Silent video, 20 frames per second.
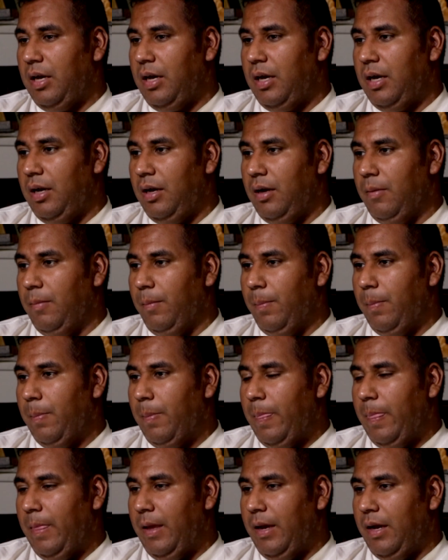a
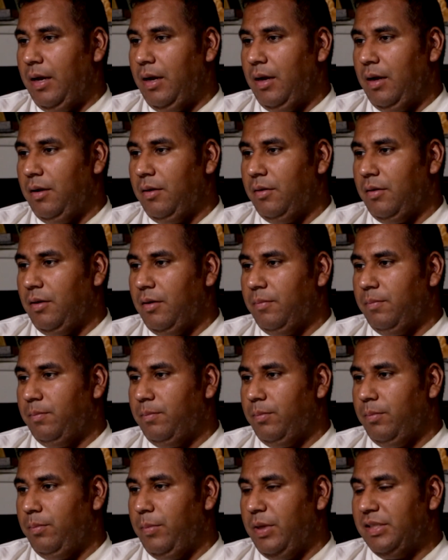
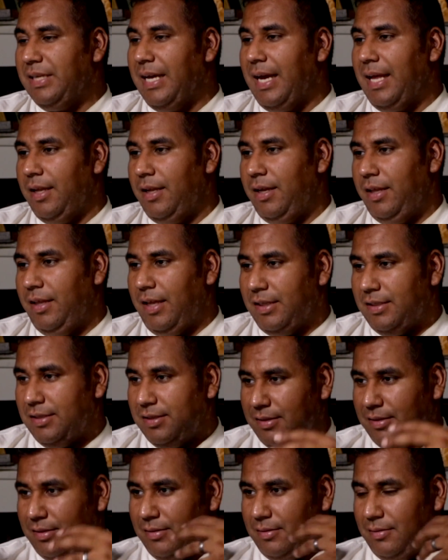mentality that
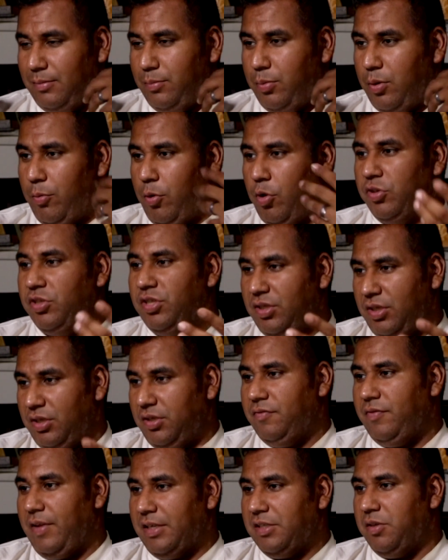promotes
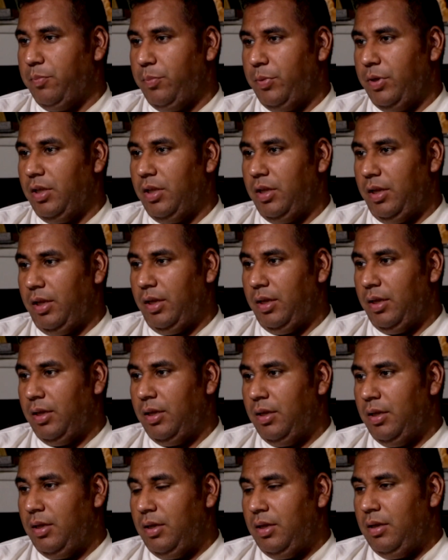this flexibility?
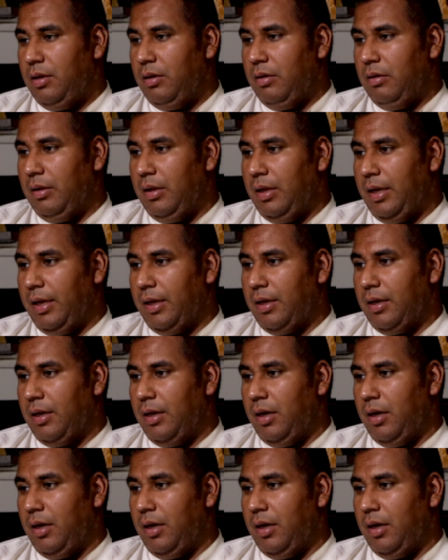Like,